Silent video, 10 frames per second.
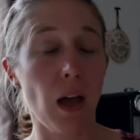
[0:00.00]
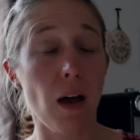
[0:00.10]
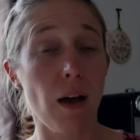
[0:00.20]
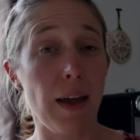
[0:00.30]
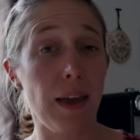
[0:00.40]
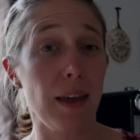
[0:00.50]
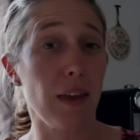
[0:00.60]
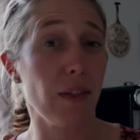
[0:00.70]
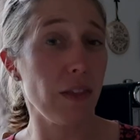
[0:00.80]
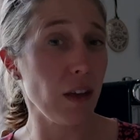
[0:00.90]

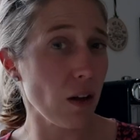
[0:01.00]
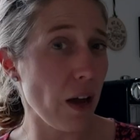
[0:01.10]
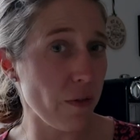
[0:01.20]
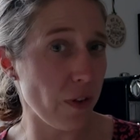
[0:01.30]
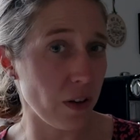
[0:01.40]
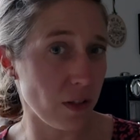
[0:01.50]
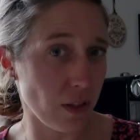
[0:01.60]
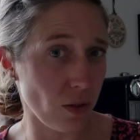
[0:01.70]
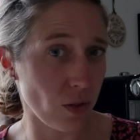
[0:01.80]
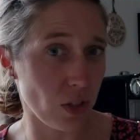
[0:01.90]
I think I have found a
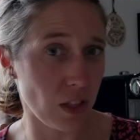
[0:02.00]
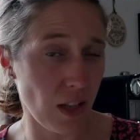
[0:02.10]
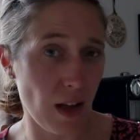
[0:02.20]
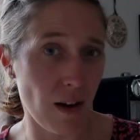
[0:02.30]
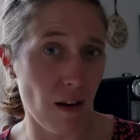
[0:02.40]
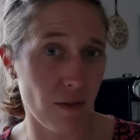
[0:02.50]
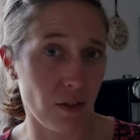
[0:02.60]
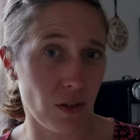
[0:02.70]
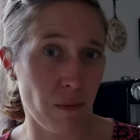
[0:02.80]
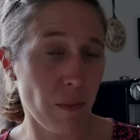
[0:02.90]
solution to that
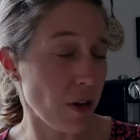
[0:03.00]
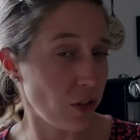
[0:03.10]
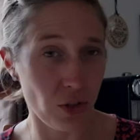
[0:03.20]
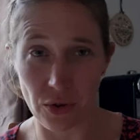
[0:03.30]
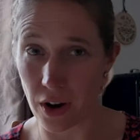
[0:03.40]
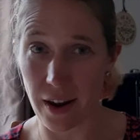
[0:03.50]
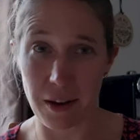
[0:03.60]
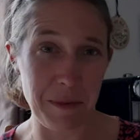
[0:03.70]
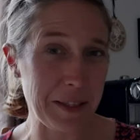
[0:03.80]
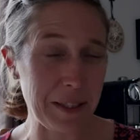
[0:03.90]
after much
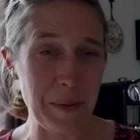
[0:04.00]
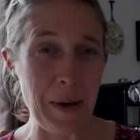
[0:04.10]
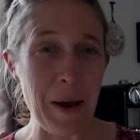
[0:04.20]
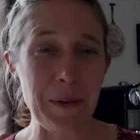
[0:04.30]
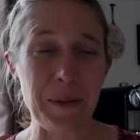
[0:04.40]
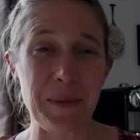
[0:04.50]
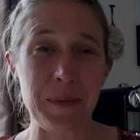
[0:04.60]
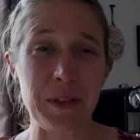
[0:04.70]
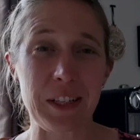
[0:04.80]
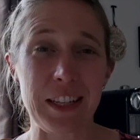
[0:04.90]
trying and messing about with
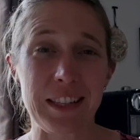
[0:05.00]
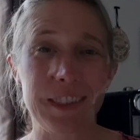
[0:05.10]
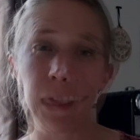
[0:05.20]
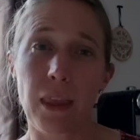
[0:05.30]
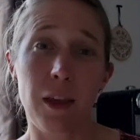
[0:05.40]
my machines.